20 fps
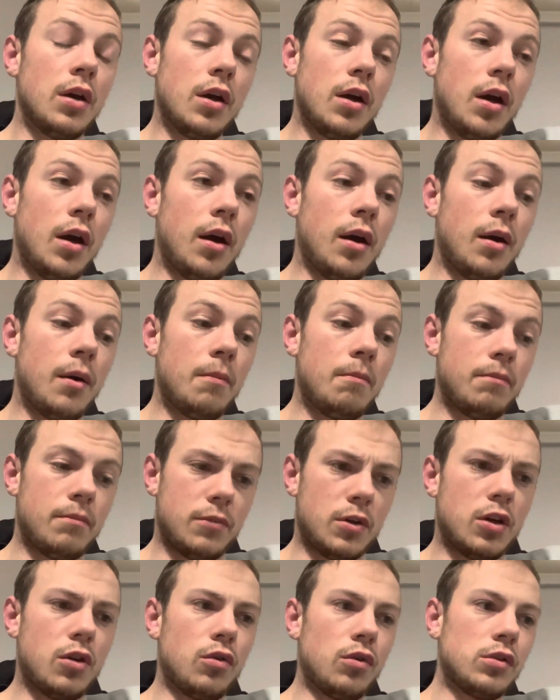um,
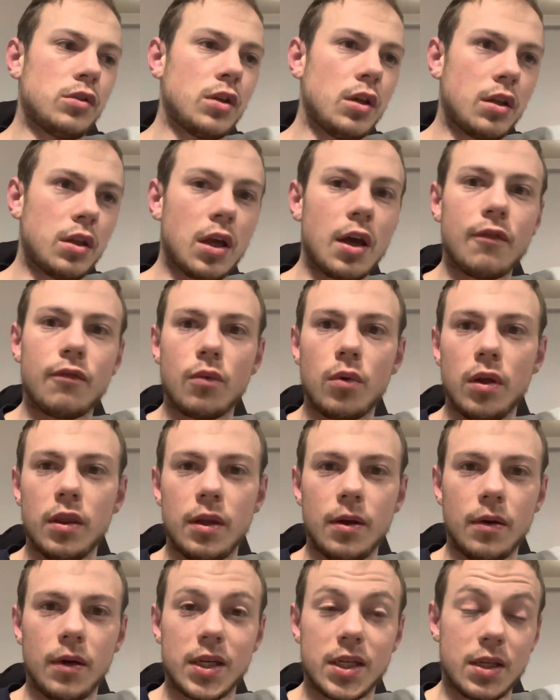alongside the other one
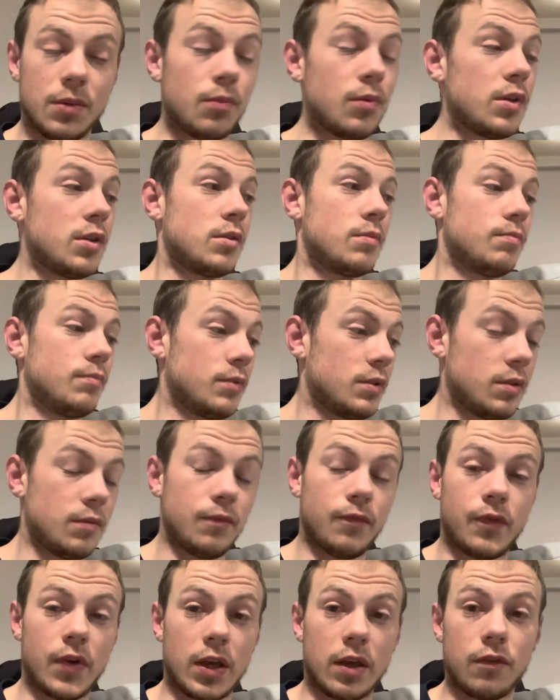that I did, which
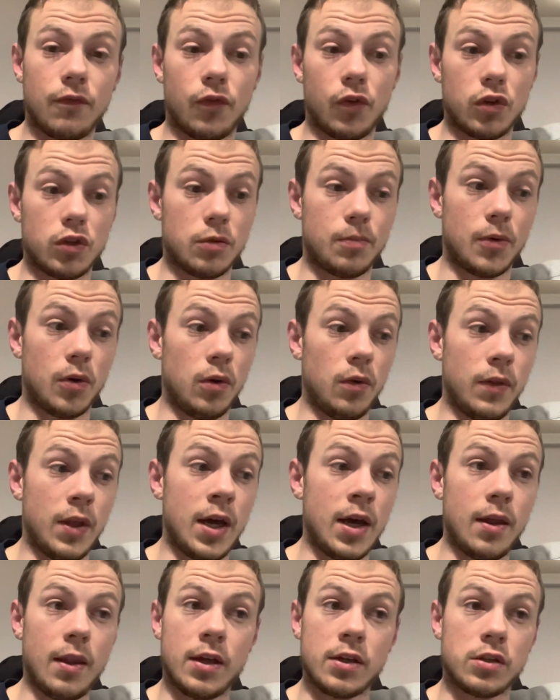thank you for the support on
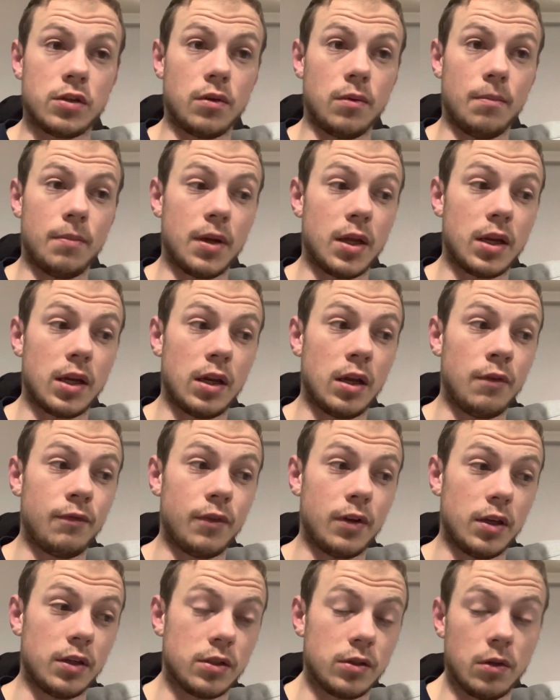that. That's doing bloody
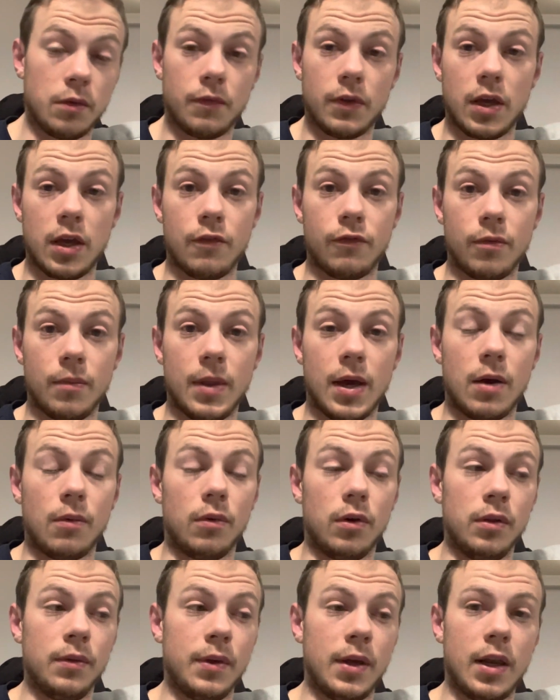lovely. So if you hear from that
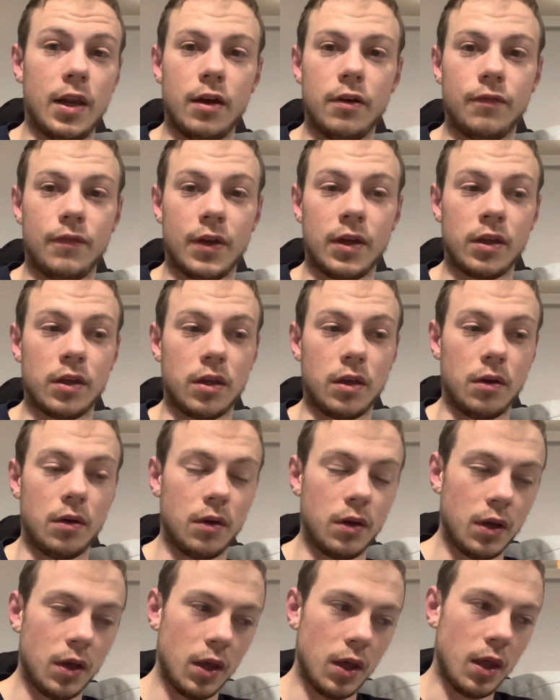one, hello, thank you.
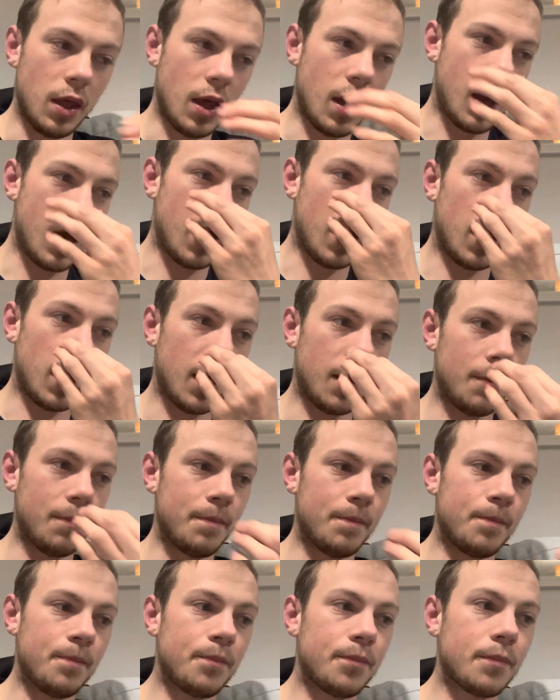
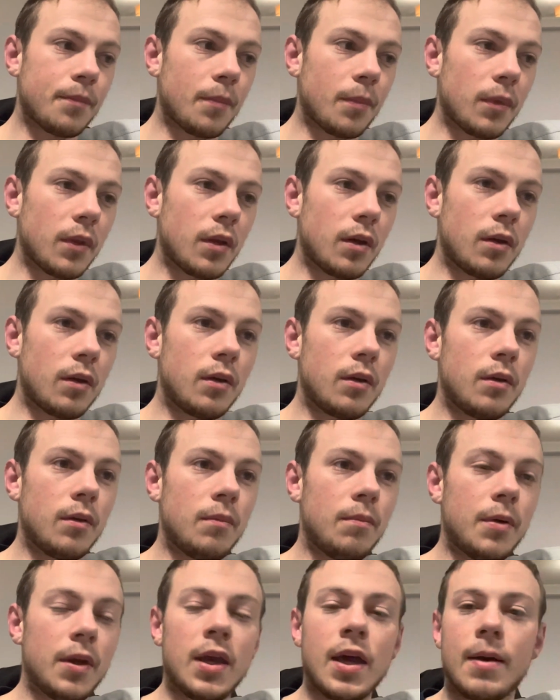Um,
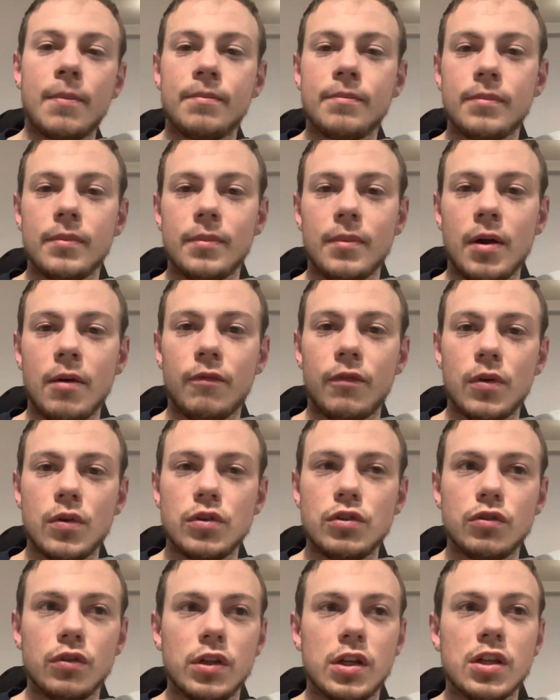but yeah, hope you
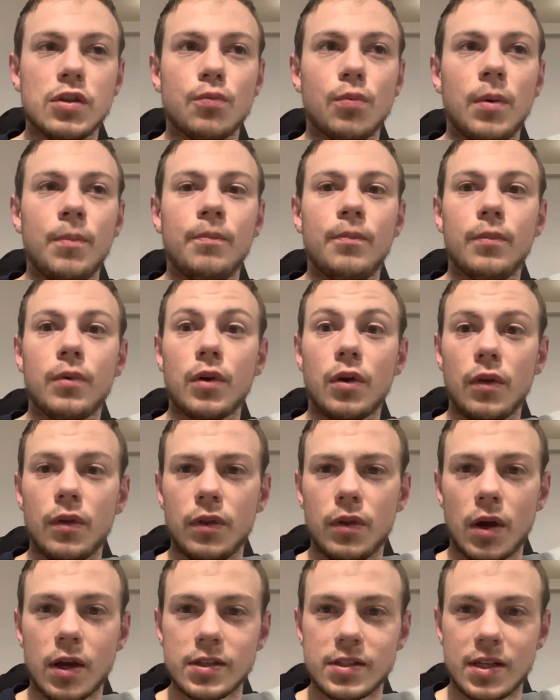enjoyed this one. Got a
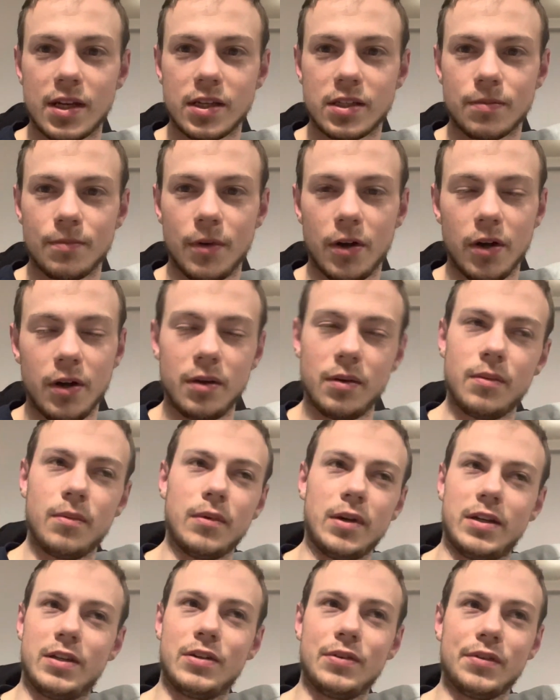nice day tomorrow,
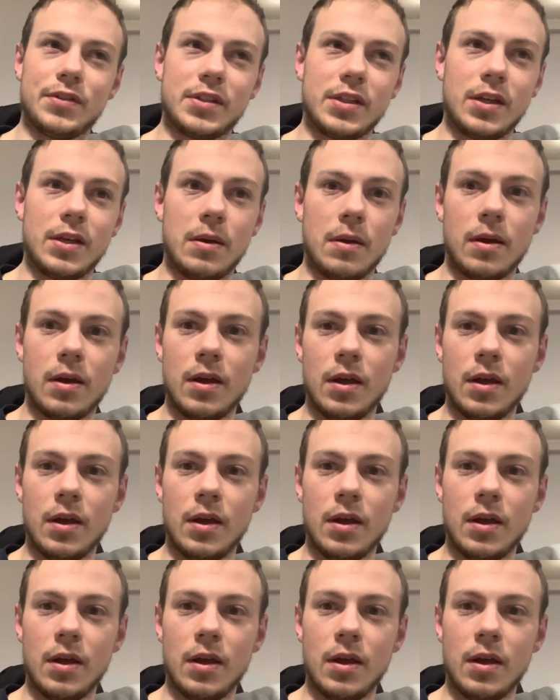which you'll see